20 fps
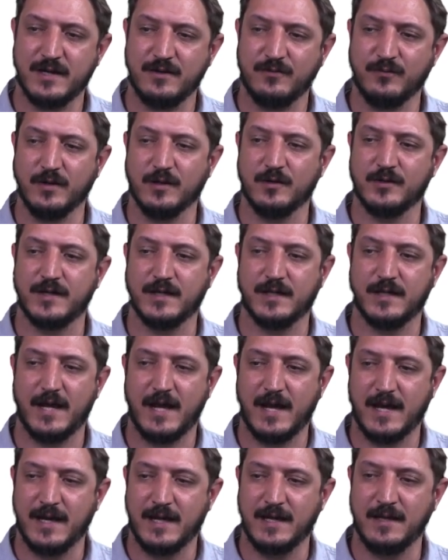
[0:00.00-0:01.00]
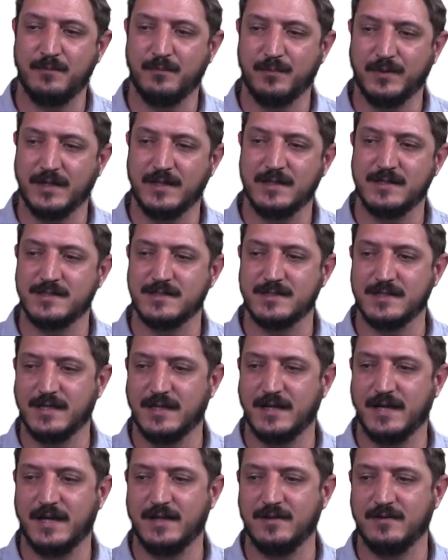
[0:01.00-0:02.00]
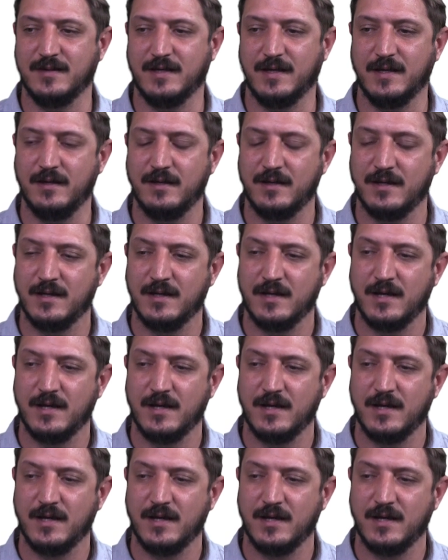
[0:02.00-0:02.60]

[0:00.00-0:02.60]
if we look at A, B, C, and D,